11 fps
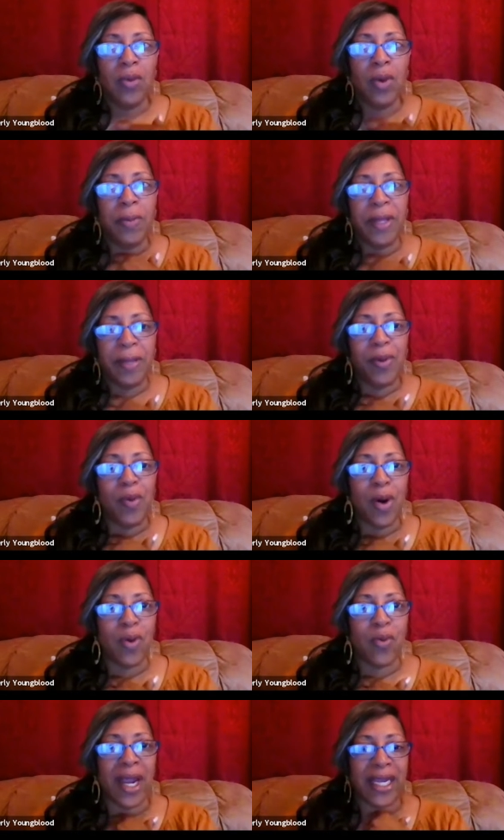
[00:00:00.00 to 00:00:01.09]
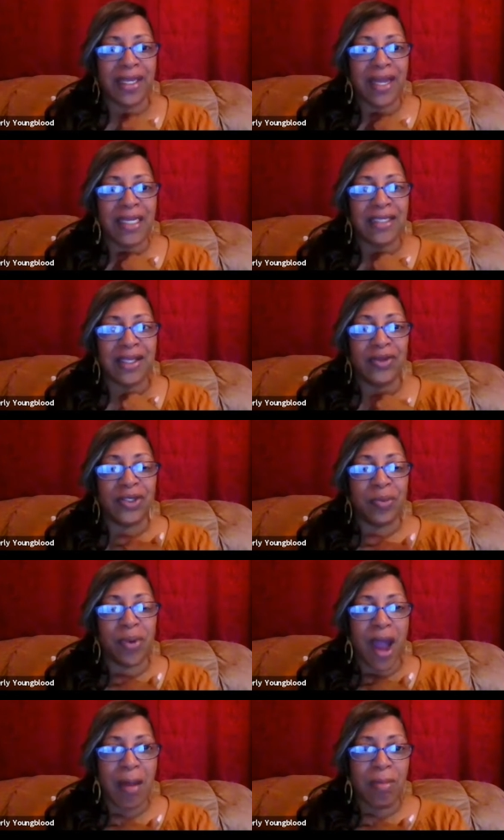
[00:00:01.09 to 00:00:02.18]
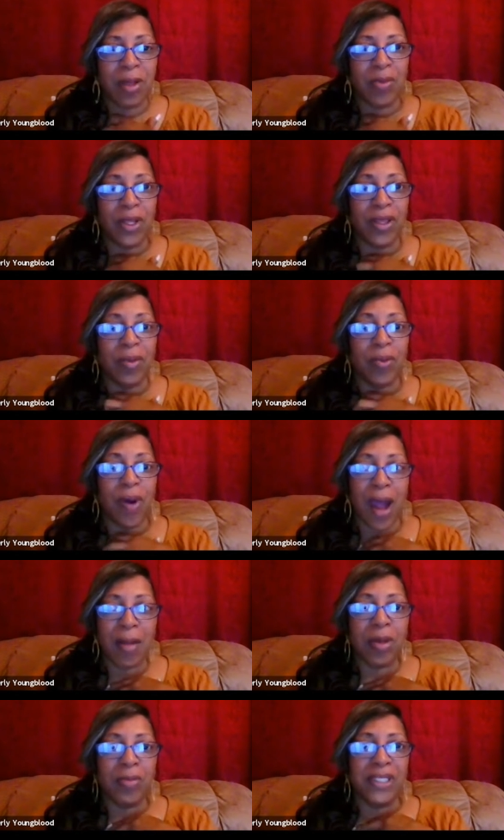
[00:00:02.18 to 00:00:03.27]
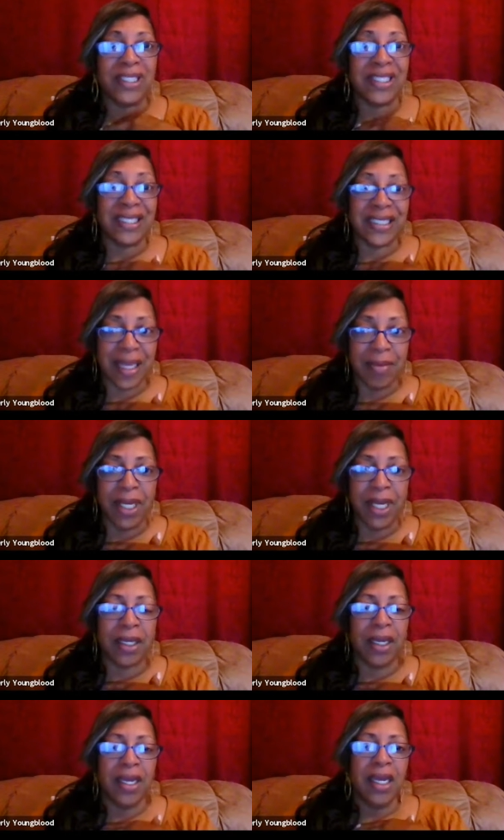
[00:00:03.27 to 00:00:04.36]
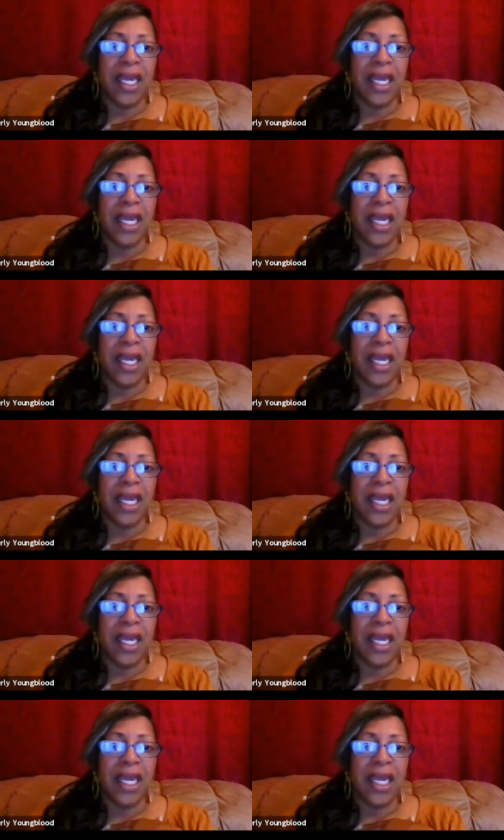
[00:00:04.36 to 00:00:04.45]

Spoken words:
well, people won't recognize there's a problem when the problem is systemic